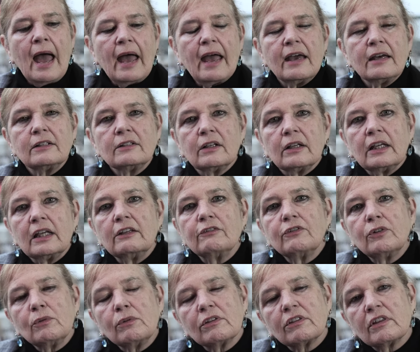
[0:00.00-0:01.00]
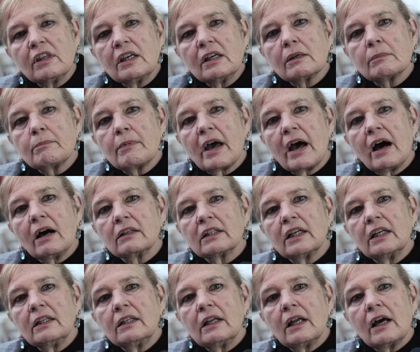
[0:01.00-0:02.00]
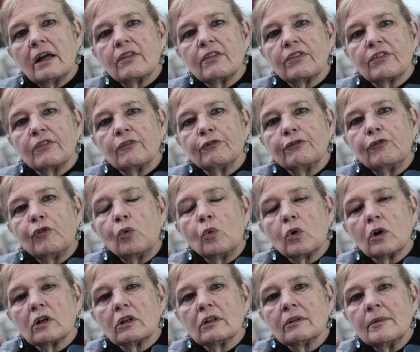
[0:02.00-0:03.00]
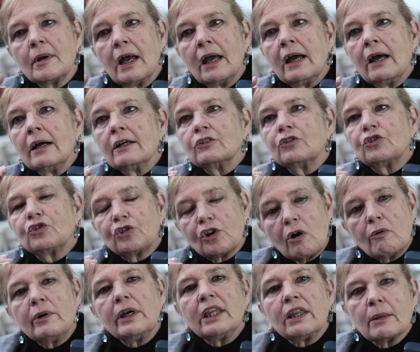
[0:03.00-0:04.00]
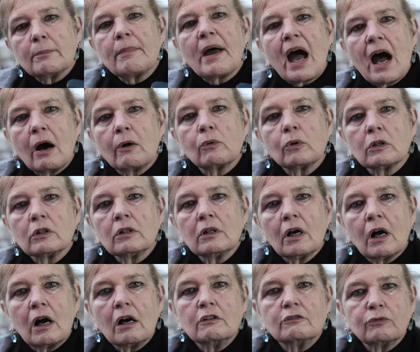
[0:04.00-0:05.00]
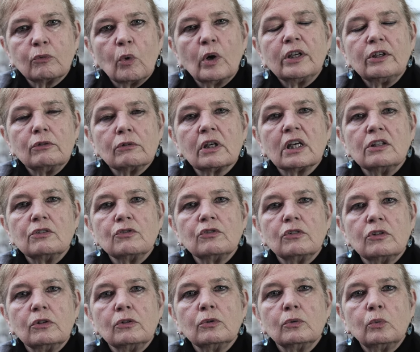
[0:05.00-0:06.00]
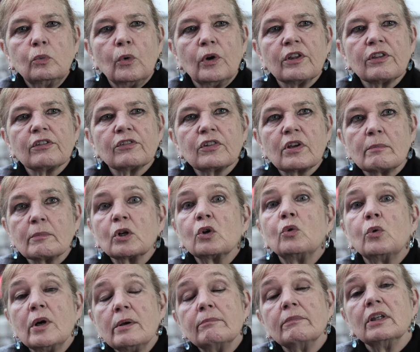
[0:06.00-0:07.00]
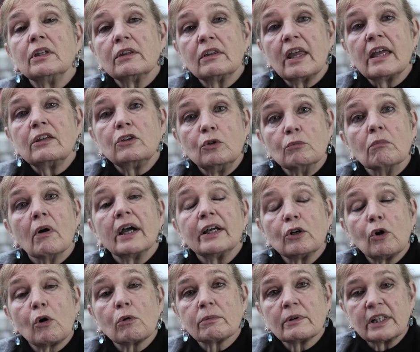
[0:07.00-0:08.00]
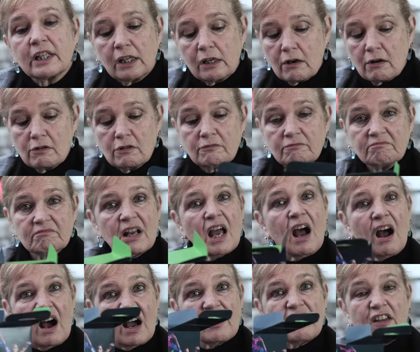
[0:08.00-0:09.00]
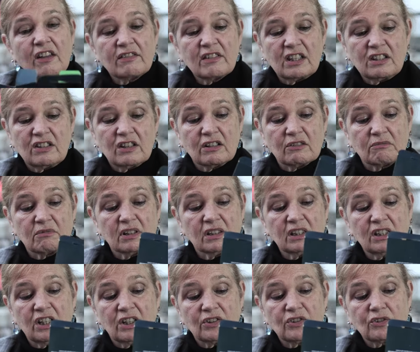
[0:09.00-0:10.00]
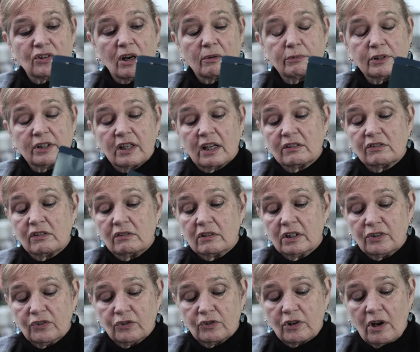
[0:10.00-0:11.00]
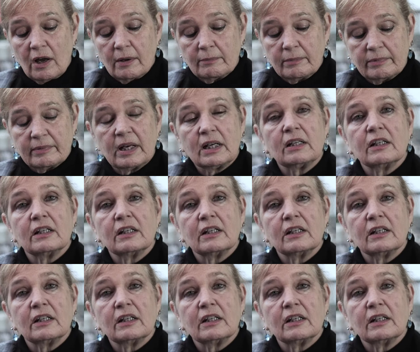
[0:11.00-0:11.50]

And if you think about it, for showing the power of what you can do with some equipment that you might already own, I thought they did a really nice job with that. It's a nice job.